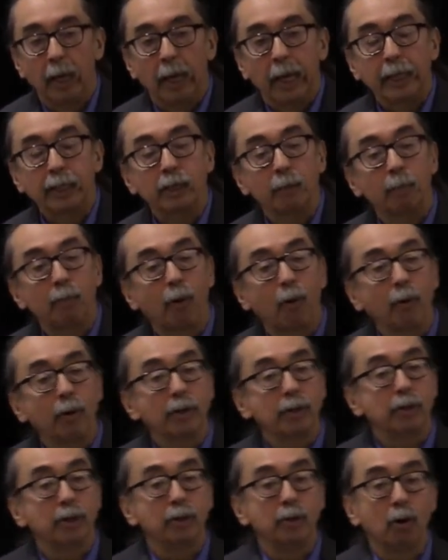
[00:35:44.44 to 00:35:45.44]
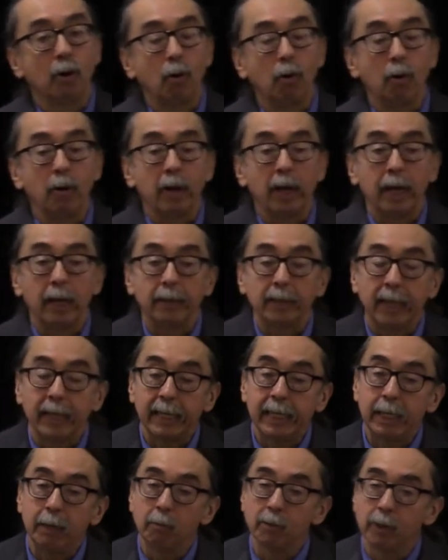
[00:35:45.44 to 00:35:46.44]
it's important to know
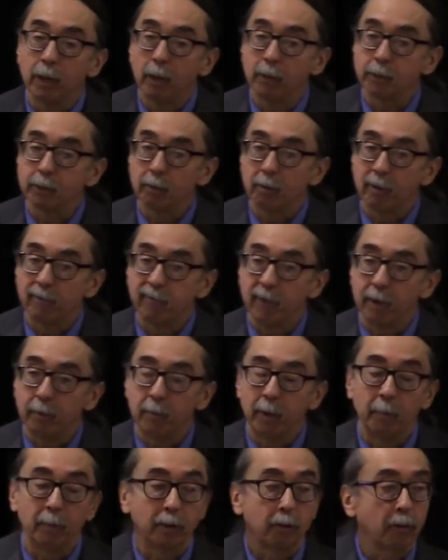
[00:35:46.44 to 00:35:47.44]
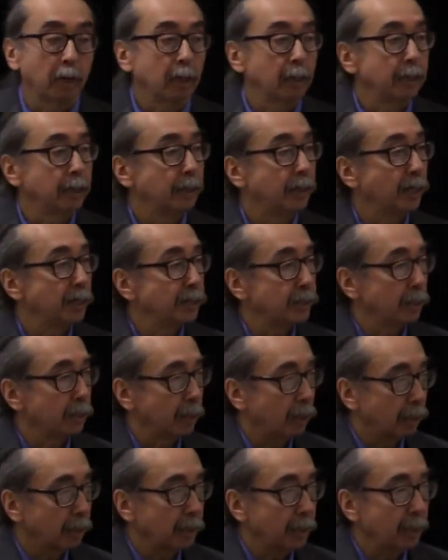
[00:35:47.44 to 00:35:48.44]
that he was also, if I remember correctly, the
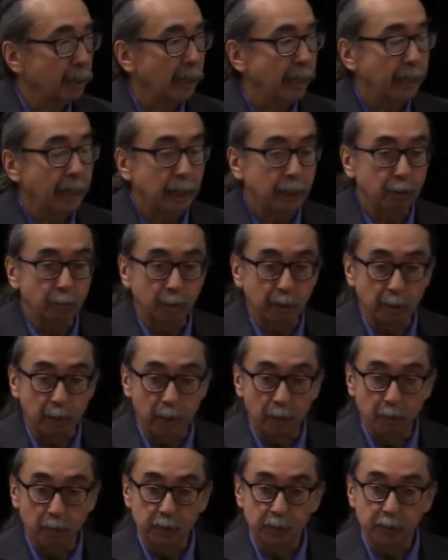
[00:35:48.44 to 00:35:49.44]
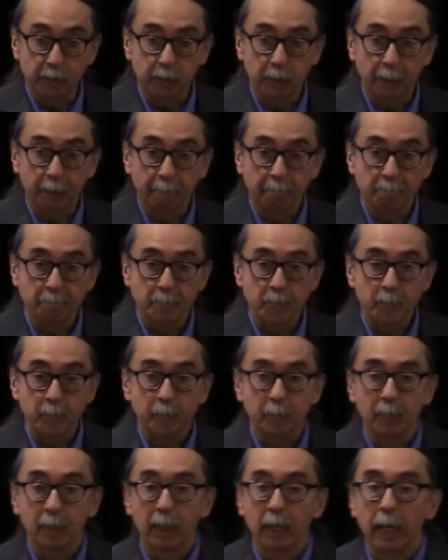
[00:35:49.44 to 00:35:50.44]
Tustanugee and Hickory Grounds,
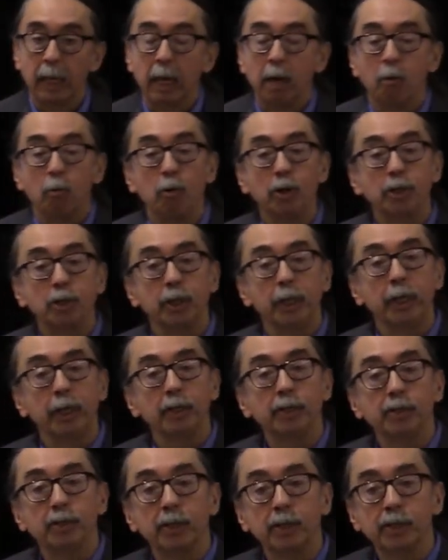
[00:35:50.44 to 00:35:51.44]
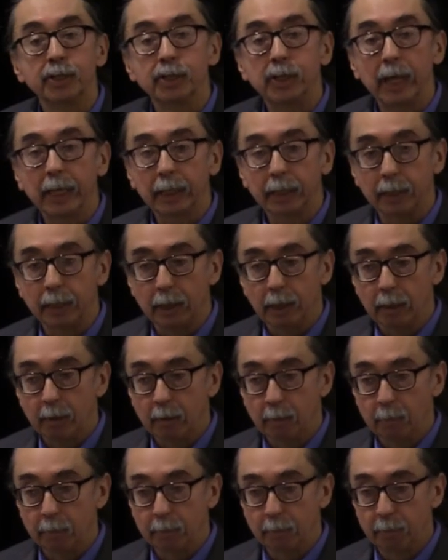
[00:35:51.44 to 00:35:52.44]
which is the second
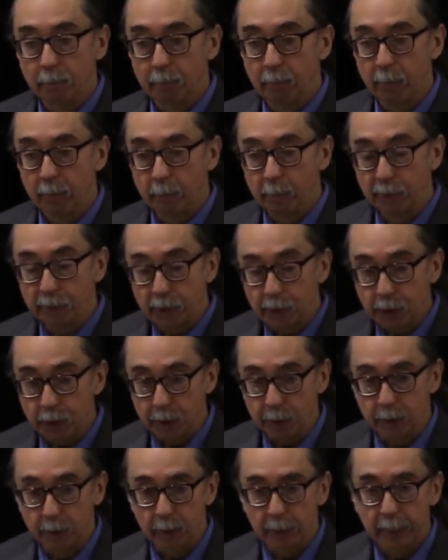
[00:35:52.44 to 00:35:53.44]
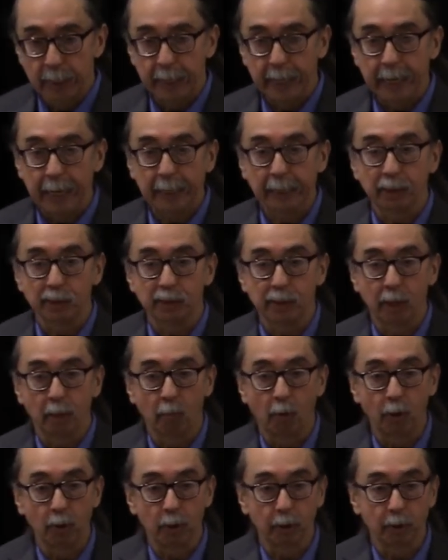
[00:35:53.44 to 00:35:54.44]
position at the
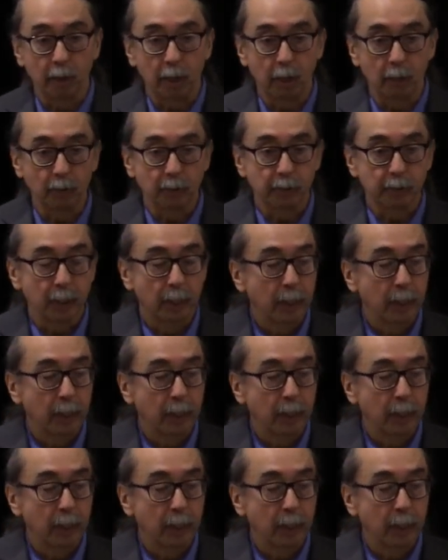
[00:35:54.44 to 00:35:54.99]
ceremonial grounds.